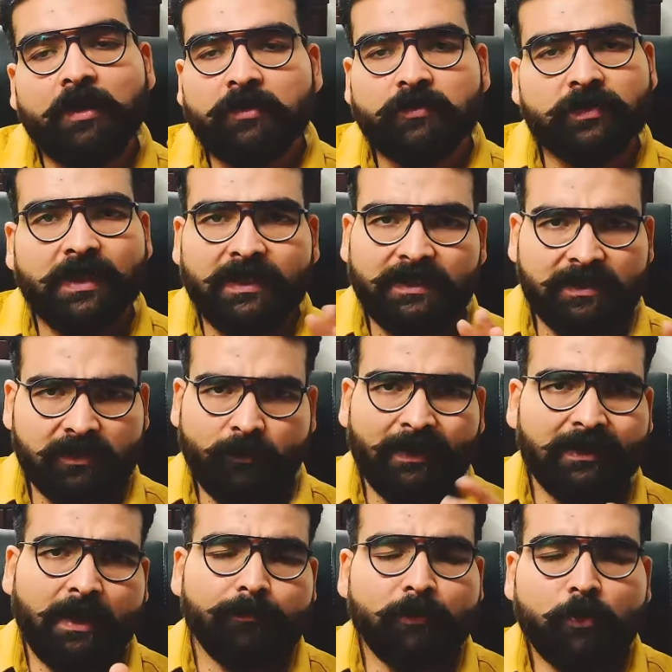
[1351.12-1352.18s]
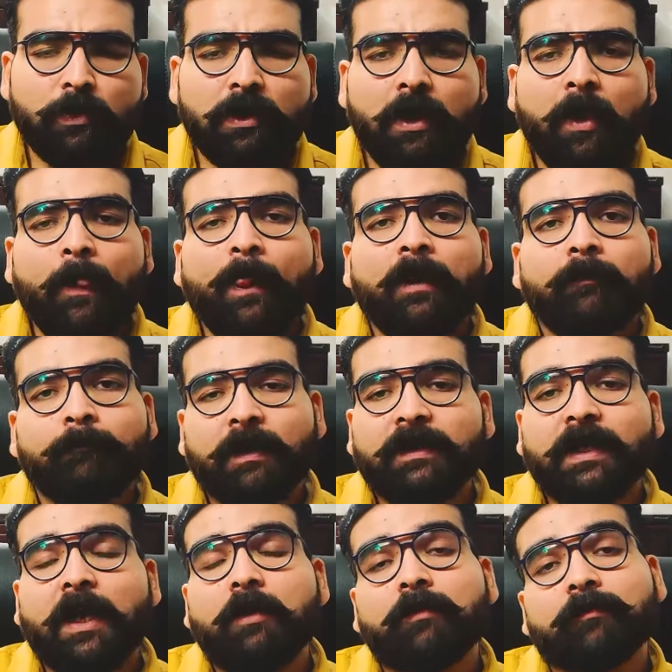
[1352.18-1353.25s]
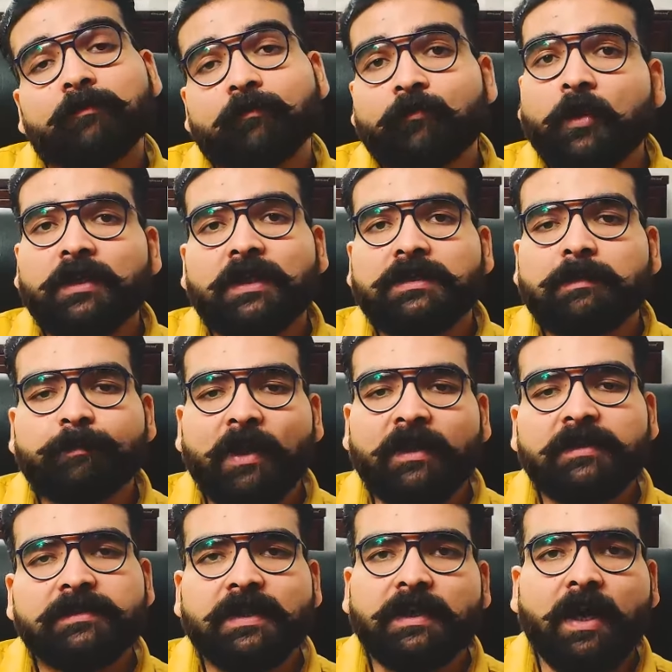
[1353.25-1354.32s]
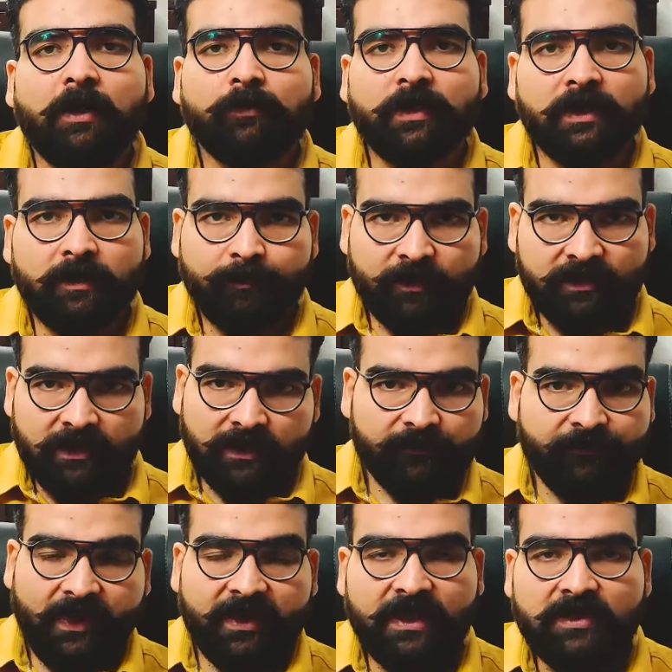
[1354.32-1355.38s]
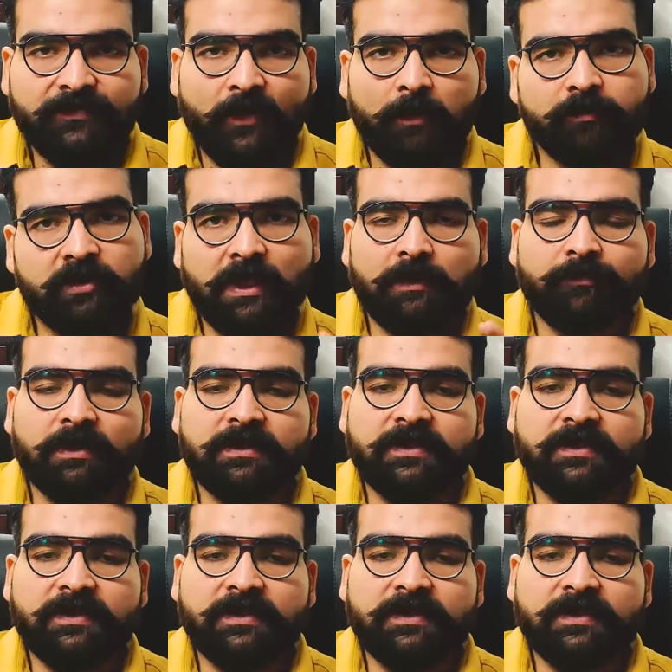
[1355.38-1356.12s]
So that is the one thumb rule. But now, what are the planets and how they represent various forms, that we'll